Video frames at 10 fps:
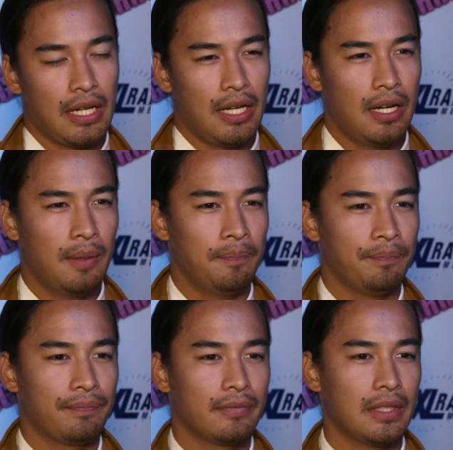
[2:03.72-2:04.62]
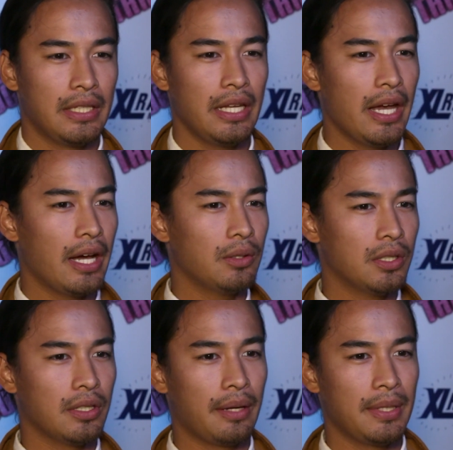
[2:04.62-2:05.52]
Um, yeah,
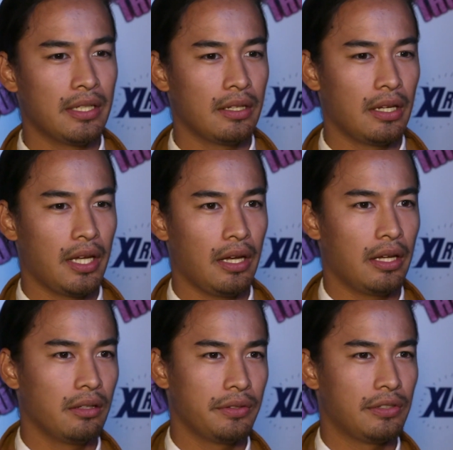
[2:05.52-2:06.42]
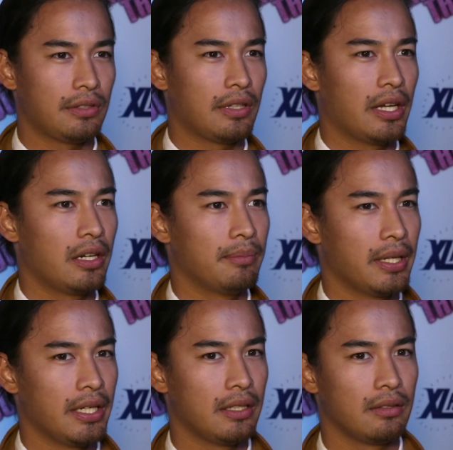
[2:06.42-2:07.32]
well, I mean, I, I obviously started
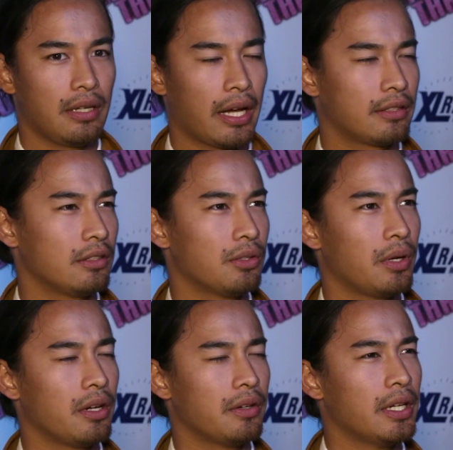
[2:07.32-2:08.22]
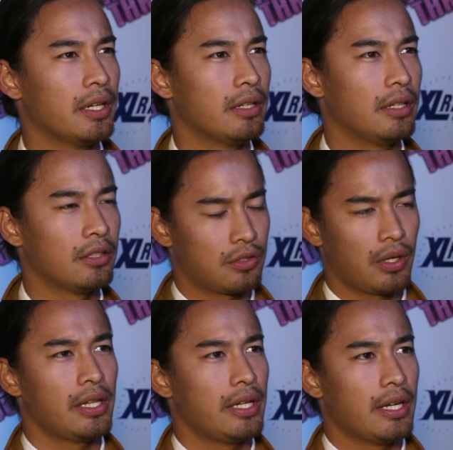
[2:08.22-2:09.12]
my acting career in
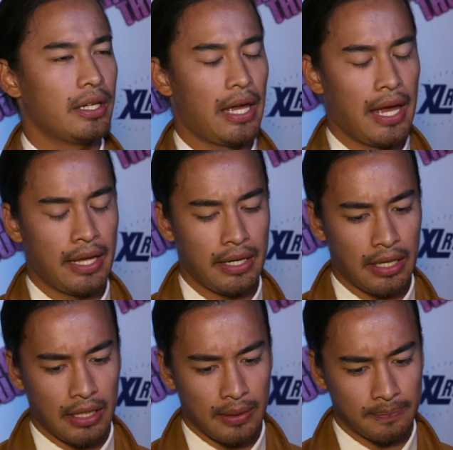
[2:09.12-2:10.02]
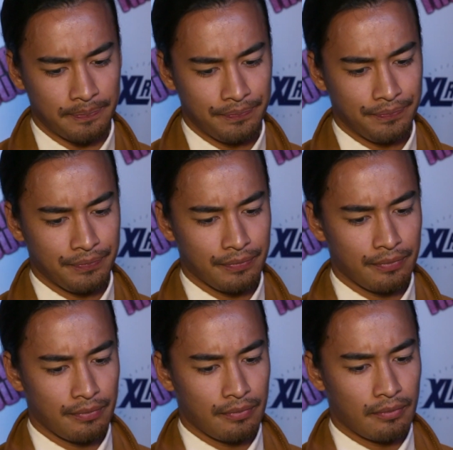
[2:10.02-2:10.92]
Australia, and um,
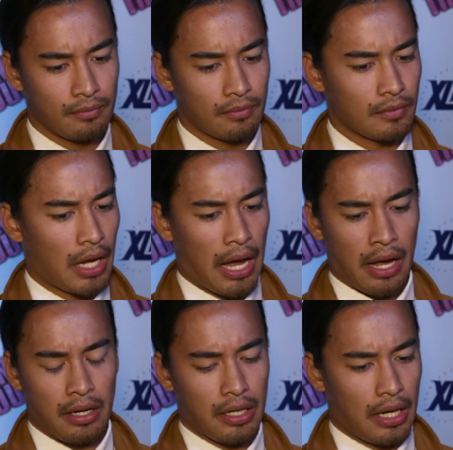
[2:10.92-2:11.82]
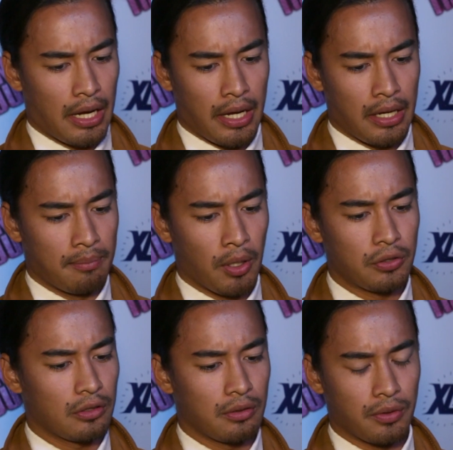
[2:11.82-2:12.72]
I, I
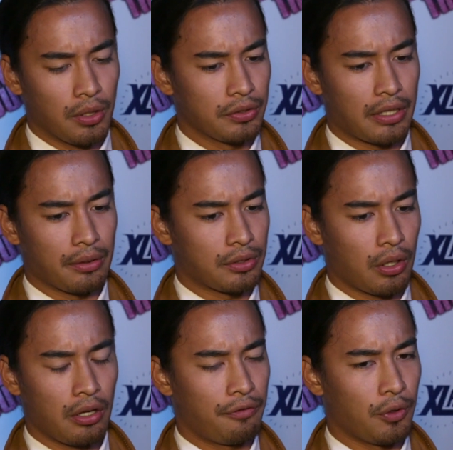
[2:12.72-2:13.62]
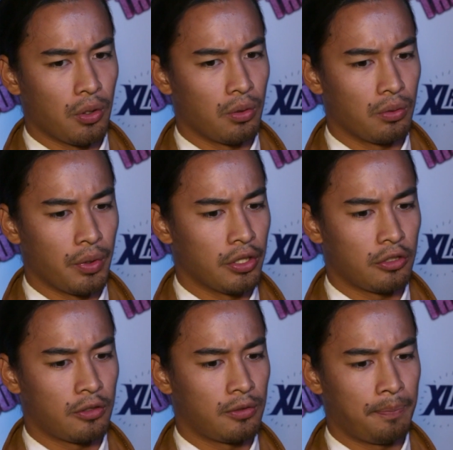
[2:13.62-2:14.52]
most of the roles that I was going for
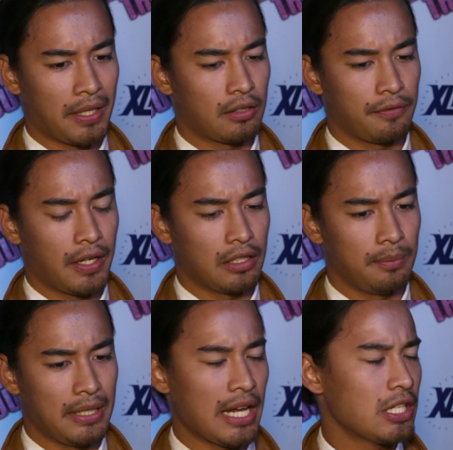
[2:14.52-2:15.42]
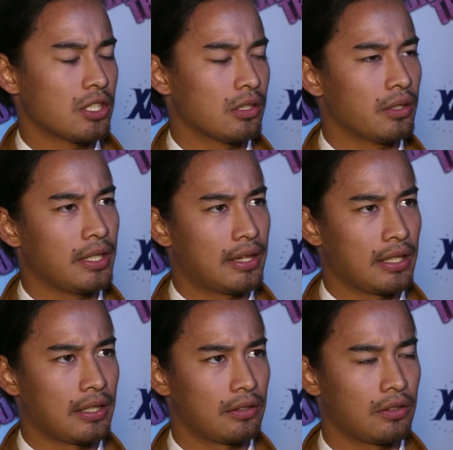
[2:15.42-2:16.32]
weren't specified to be Asian or
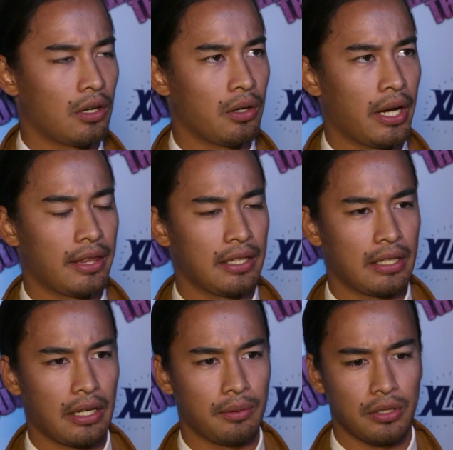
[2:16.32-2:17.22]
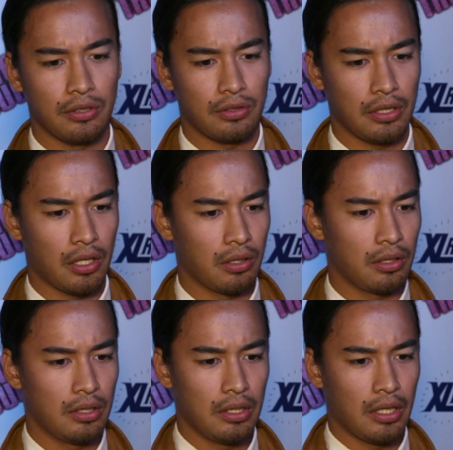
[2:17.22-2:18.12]
anything. So I think I was, you know,
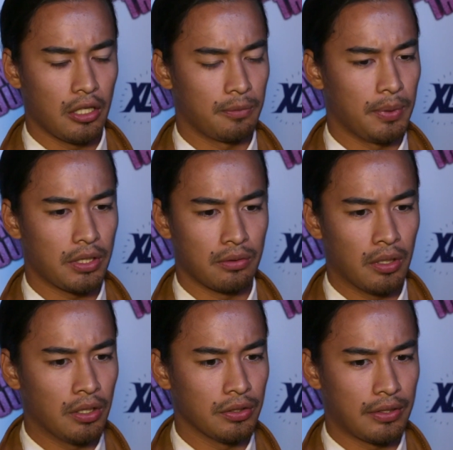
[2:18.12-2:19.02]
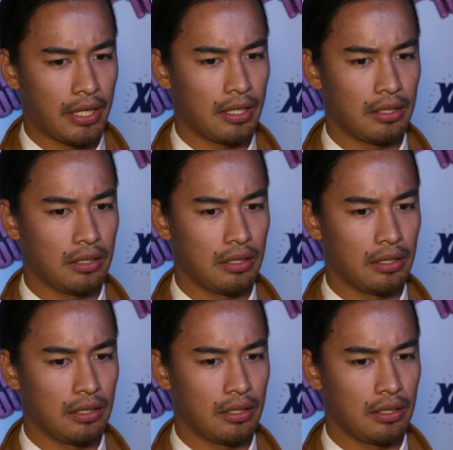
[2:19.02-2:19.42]
I was booking roles that